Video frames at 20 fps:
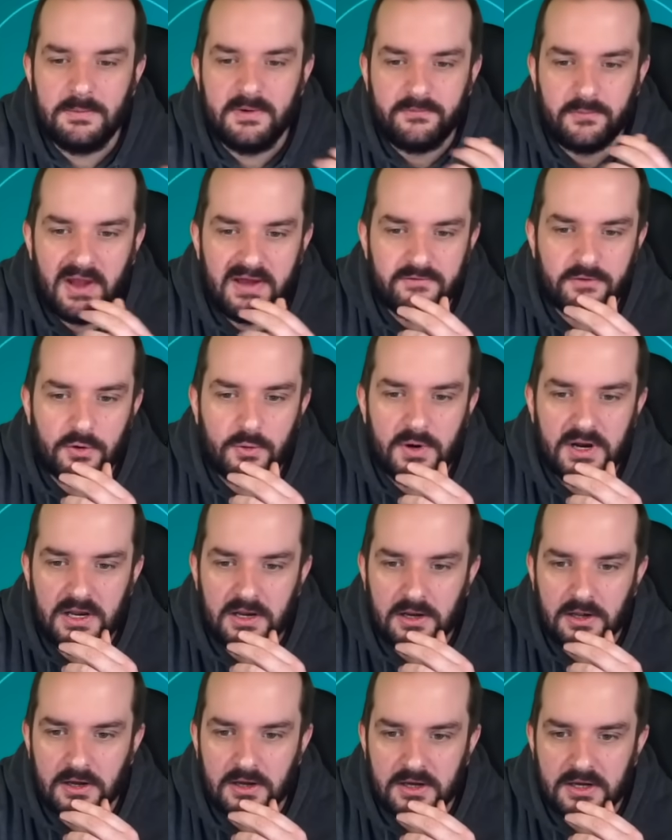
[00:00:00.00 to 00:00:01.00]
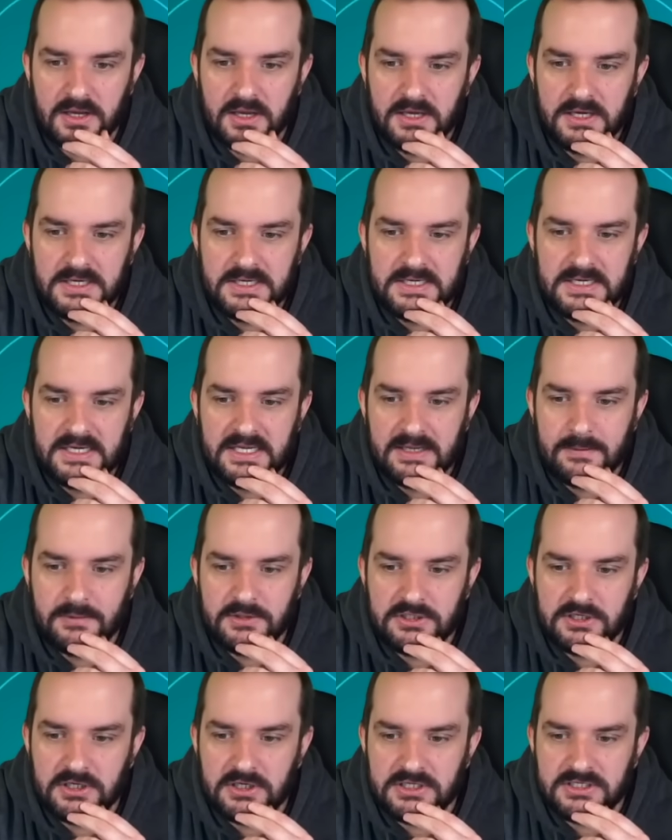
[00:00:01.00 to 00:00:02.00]
If we have a quick look, let me
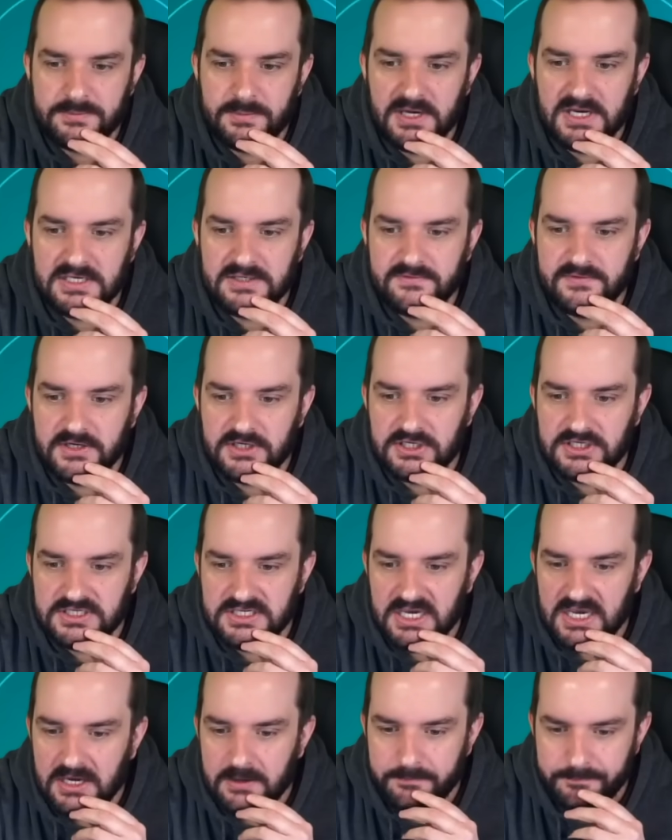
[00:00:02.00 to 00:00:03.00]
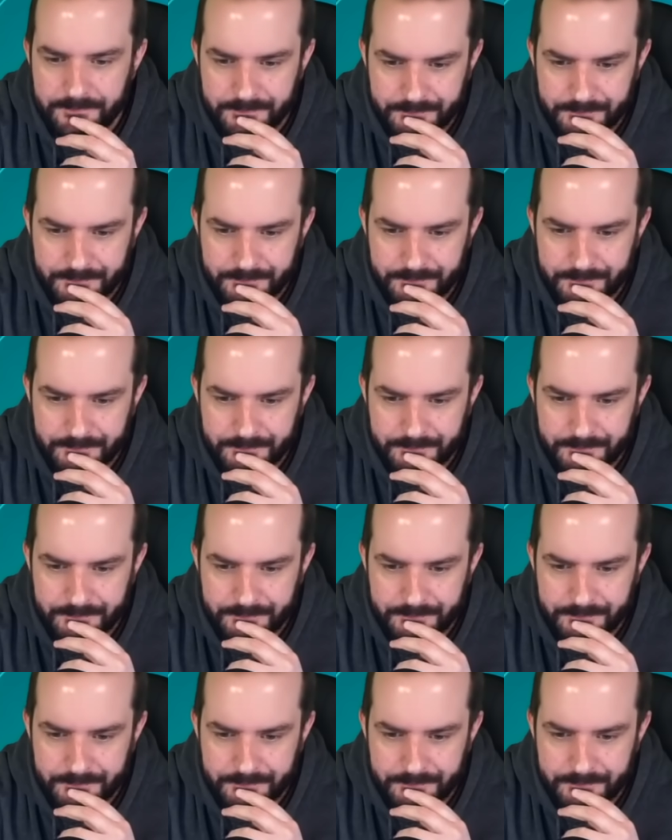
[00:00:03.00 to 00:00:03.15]
just look at Spurs fixtures here.